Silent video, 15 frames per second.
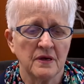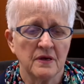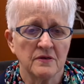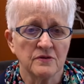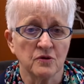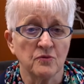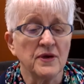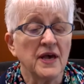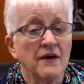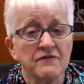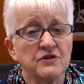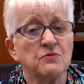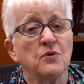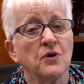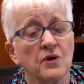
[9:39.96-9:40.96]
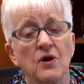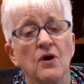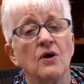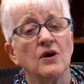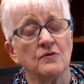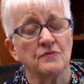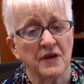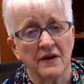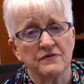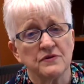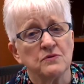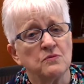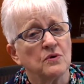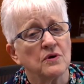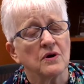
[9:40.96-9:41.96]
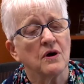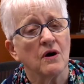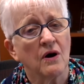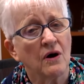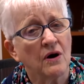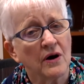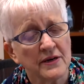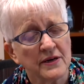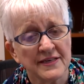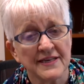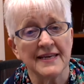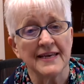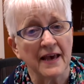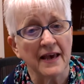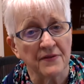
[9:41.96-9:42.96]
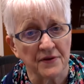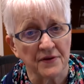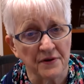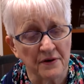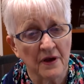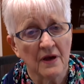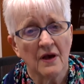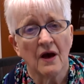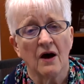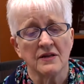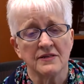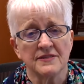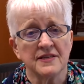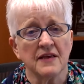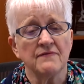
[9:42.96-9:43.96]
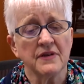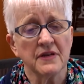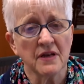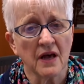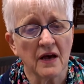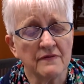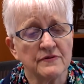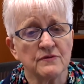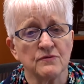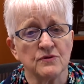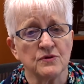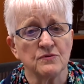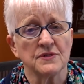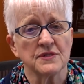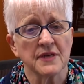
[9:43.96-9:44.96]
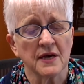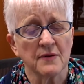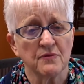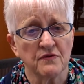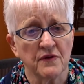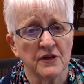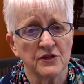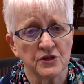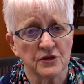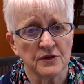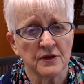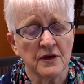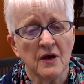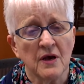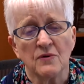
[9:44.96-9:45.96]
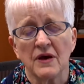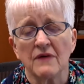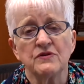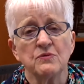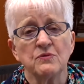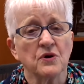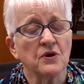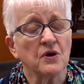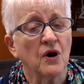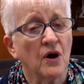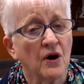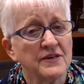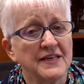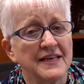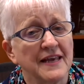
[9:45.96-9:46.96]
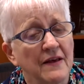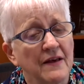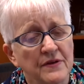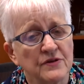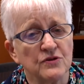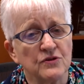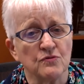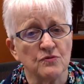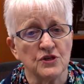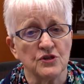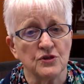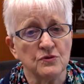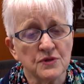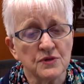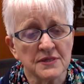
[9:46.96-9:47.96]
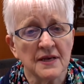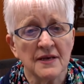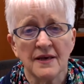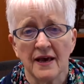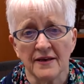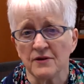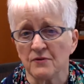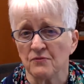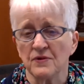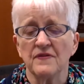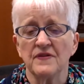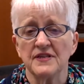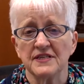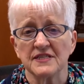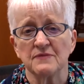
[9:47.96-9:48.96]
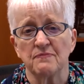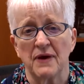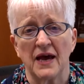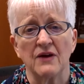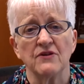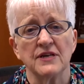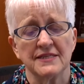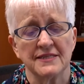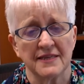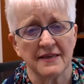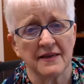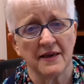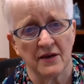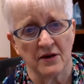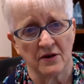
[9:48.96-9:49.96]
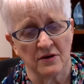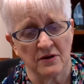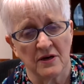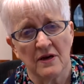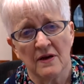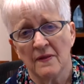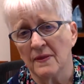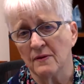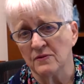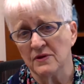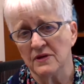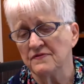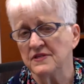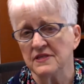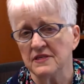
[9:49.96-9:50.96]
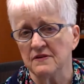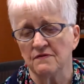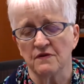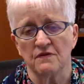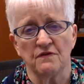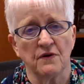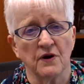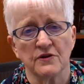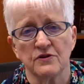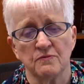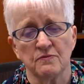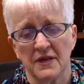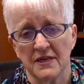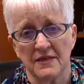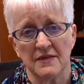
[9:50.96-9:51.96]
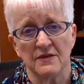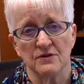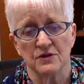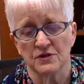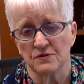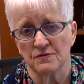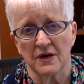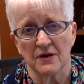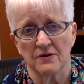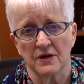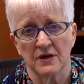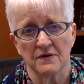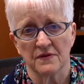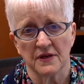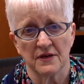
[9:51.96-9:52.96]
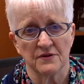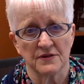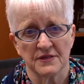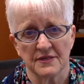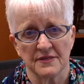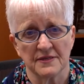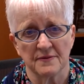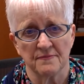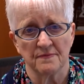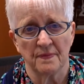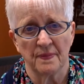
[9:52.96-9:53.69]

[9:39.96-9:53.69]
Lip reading: So we have to work hard. We have to work hard together on saving lives through suicide prevention. We have to work hard together to reduce and get rid of the disparities in care that we have seen for far too many years throughout our healthcare system.